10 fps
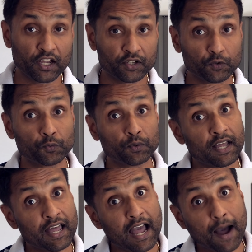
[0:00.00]
Two,
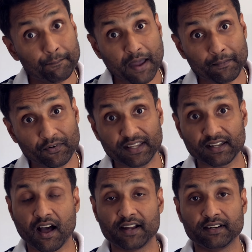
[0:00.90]
a memory
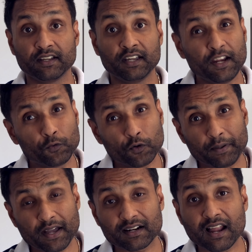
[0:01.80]
card. It could
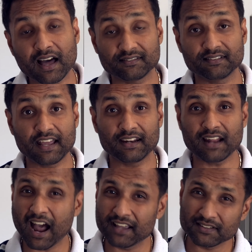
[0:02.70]
be a class 10,
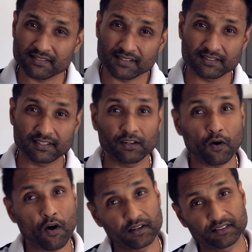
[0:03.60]
either 16
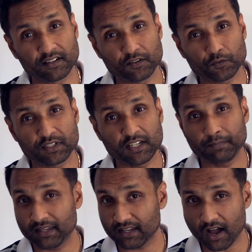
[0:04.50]
or a 32
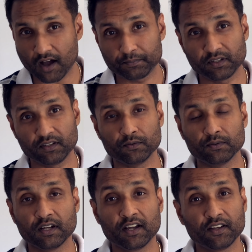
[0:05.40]
GB, up to
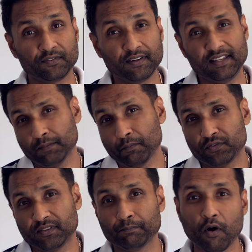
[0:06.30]
you. Three, the
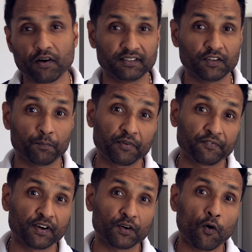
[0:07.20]
most important, your
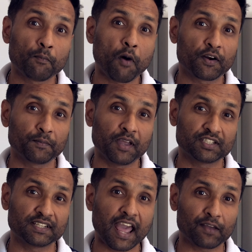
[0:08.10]
preferred home
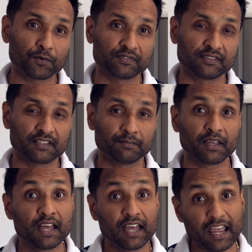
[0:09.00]
automation ecosystem.
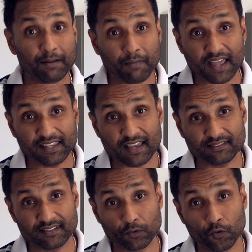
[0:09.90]
In my case,
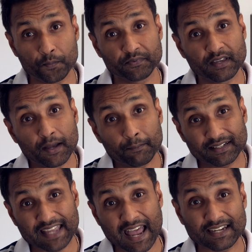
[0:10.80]
it's Hoobs,
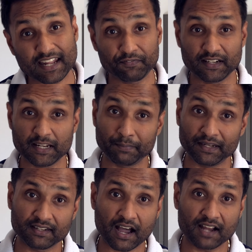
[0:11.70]
but can definitely
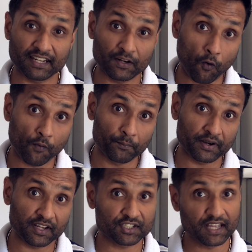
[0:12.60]
be done in
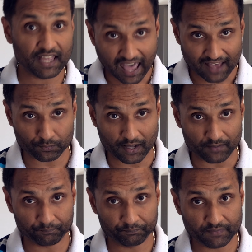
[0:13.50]
Homebridge as well.